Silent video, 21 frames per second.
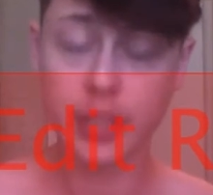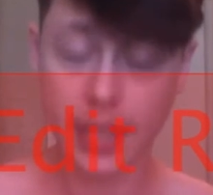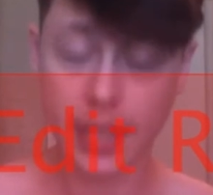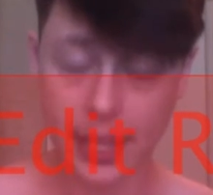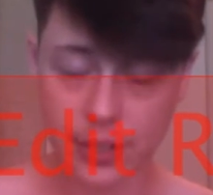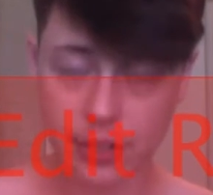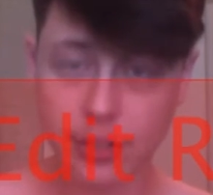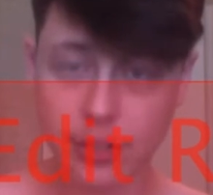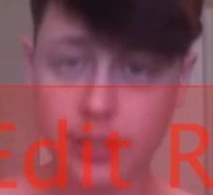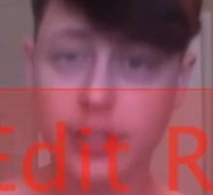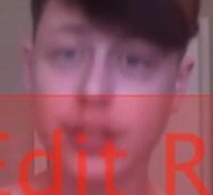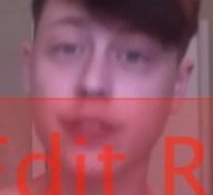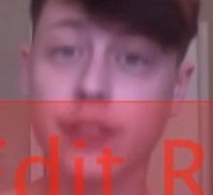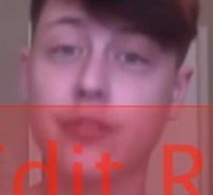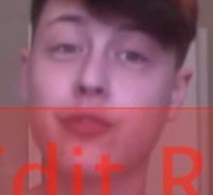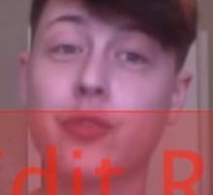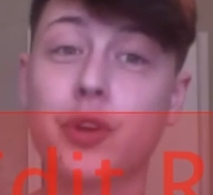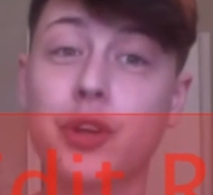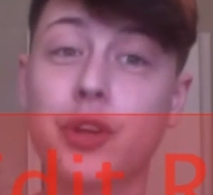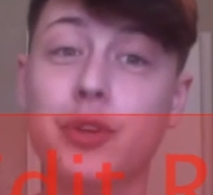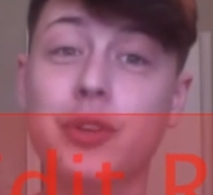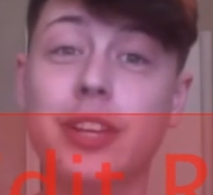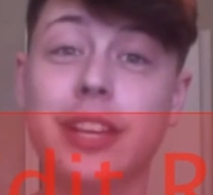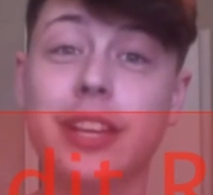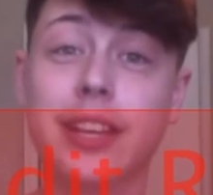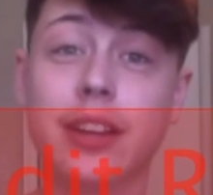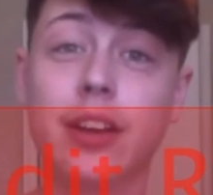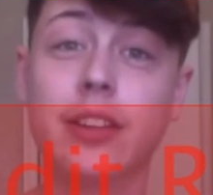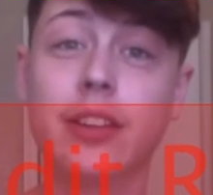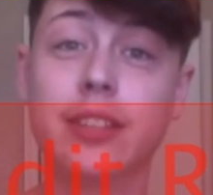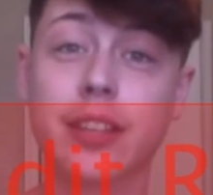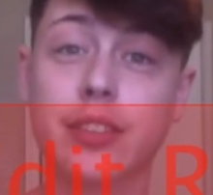letter for you to get
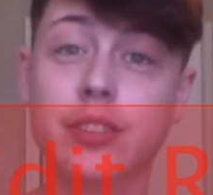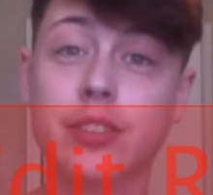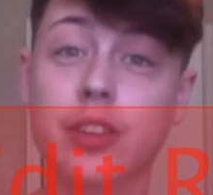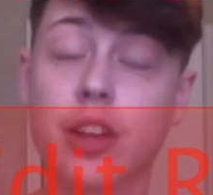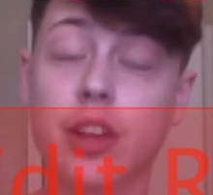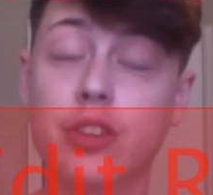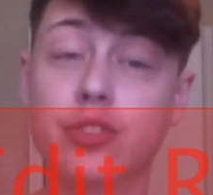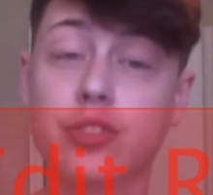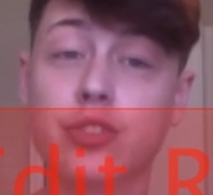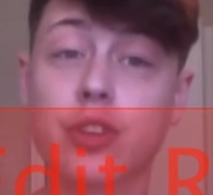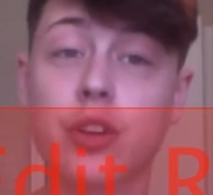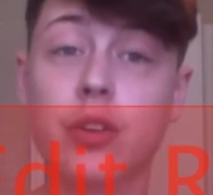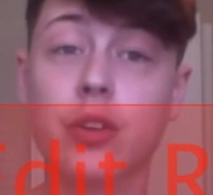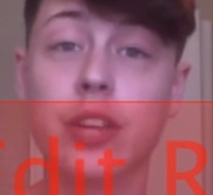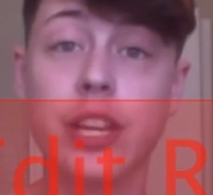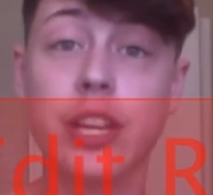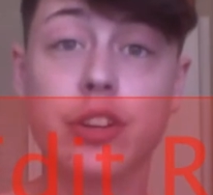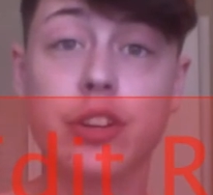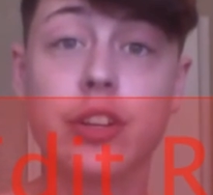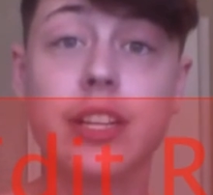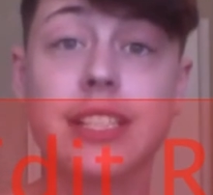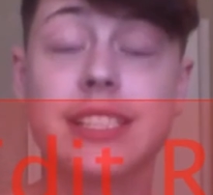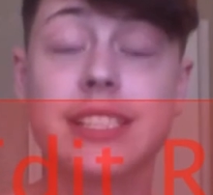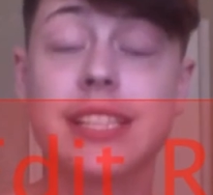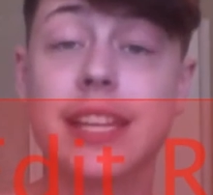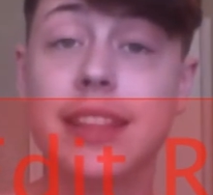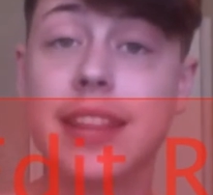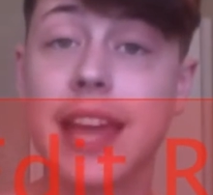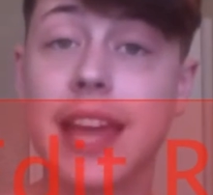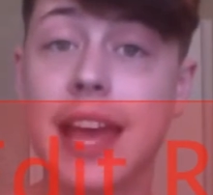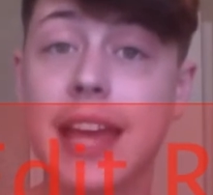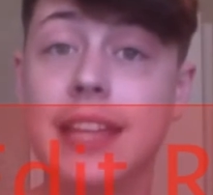on testosterone, and you're going to
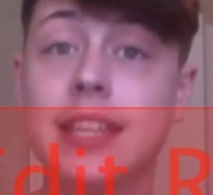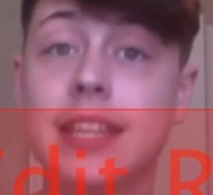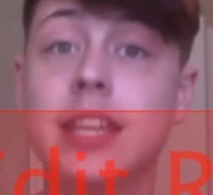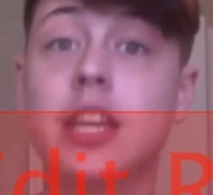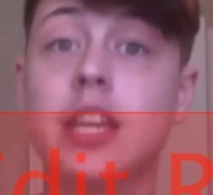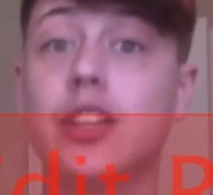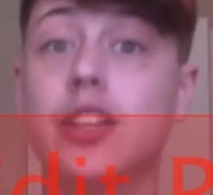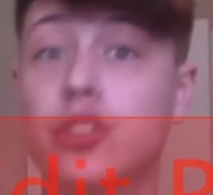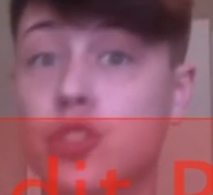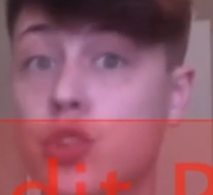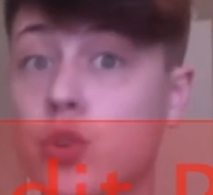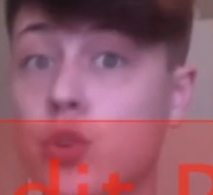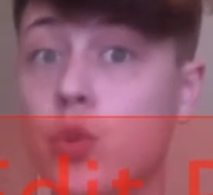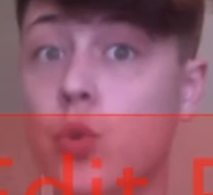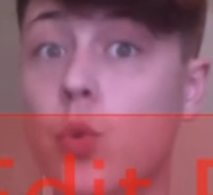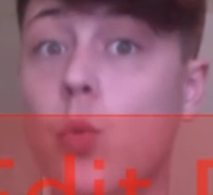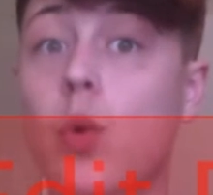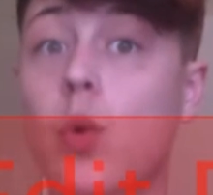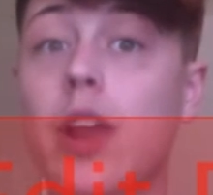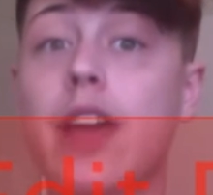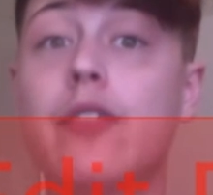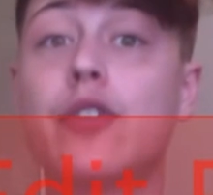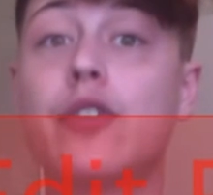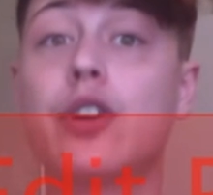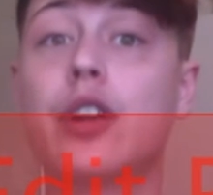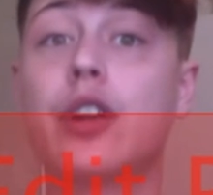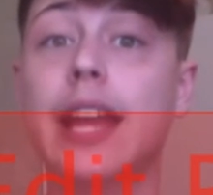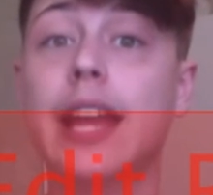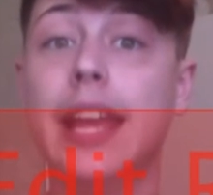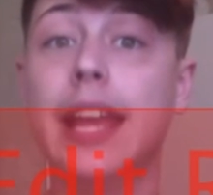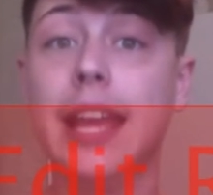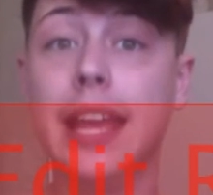send that to
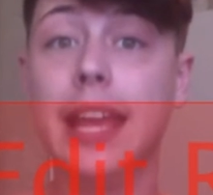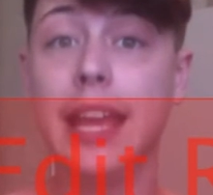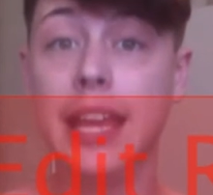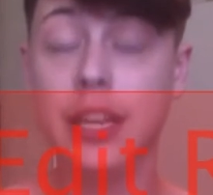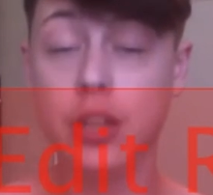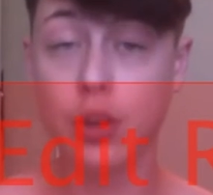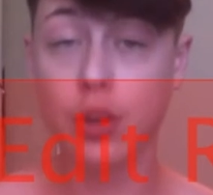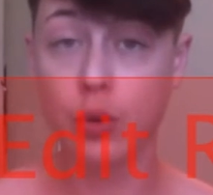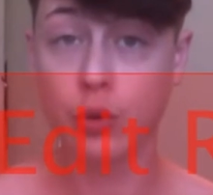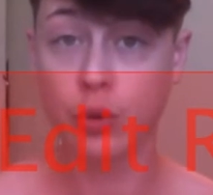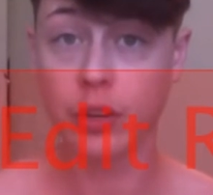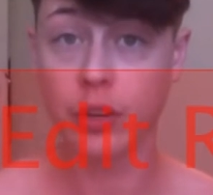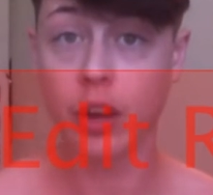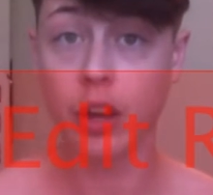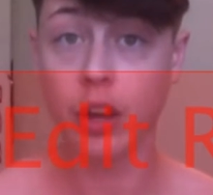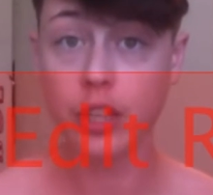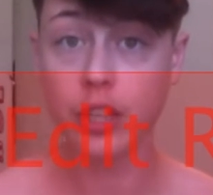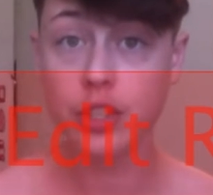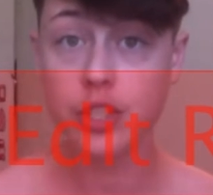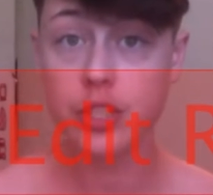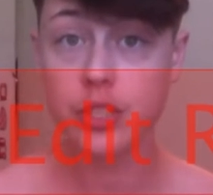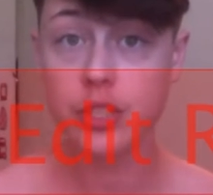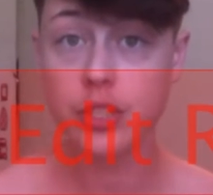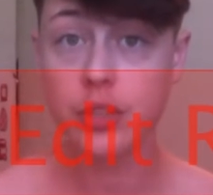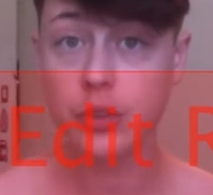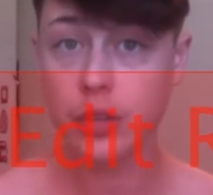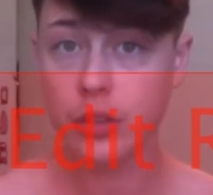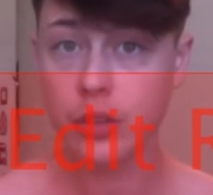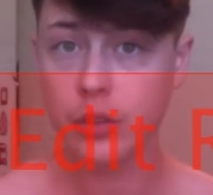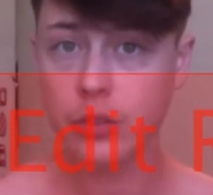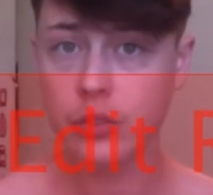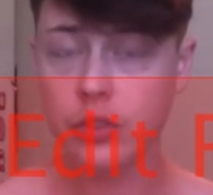whatever endocrinologist you
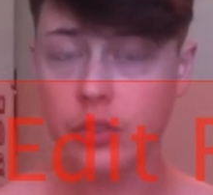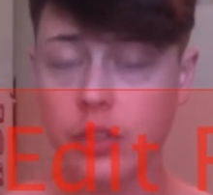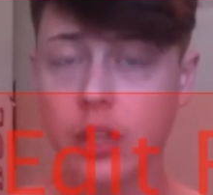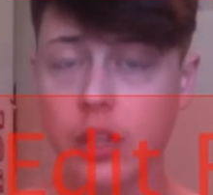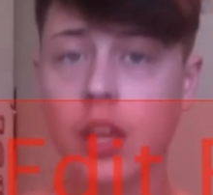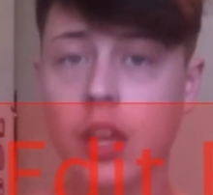use.